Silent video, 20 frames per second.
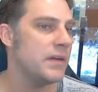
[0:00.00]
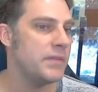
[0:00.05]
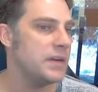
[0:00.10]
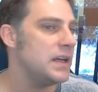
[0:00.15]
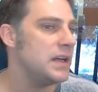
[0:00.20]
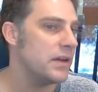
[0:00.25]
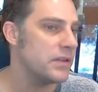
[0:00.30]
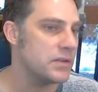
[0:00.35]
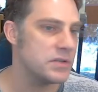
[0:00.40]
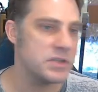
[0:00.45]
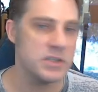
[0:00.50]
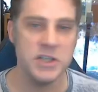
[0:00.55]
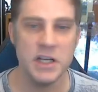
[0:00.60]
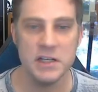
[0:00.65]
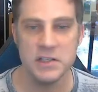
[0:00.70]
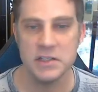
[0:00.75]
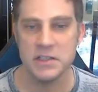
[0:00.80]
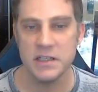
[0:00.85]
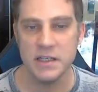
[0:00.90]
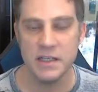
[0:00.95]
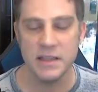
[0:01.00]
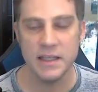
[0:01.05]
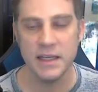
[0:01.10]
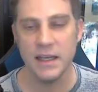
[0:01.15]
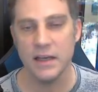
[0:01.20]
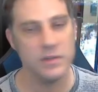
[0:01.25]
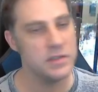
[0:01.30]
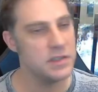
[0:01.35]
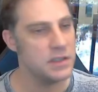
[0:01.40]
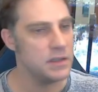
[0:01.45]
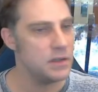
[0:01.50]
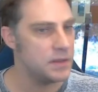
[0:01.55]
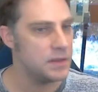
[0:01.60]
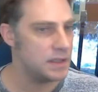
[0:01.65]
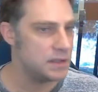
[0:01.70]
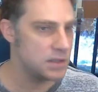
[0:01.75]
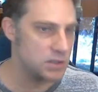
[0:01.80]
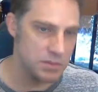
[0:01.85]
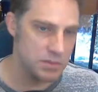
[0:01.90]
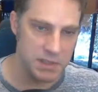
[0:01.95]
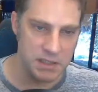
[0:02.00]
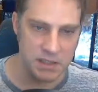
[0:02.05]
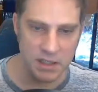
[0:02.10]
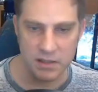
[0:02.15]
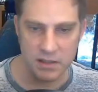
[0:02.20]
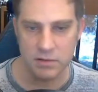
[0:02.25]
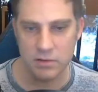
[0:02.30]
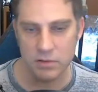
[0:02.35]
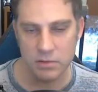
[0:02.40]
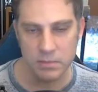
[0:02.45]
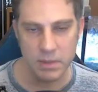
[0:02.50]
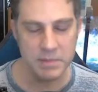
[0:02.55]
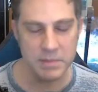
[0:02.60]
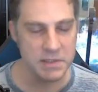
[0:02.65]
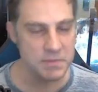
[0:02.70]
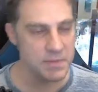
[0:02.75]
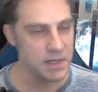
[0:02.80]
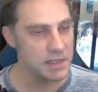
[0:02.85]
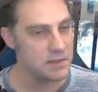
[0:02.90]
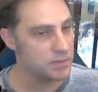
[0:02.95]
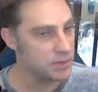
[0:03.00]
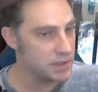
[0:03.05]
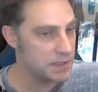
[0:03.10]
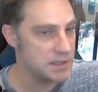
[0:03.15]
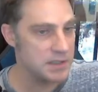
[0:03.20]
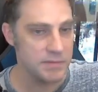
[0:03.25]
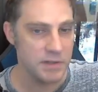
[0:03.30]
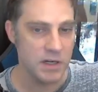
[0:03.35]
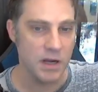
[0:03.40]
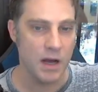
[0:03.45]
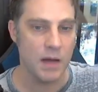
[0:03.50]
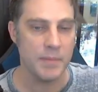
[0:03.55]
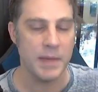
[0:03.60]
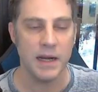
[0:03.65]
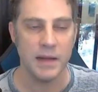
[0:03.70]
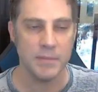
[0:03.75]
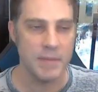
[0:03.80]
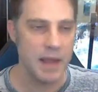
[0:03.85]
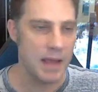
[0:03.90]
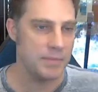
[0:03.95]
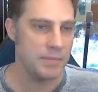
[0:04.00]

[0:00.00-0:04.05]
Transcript: If you have any other suggestions, anything else that you think that should be done to the Google My Business page, please leave a comment.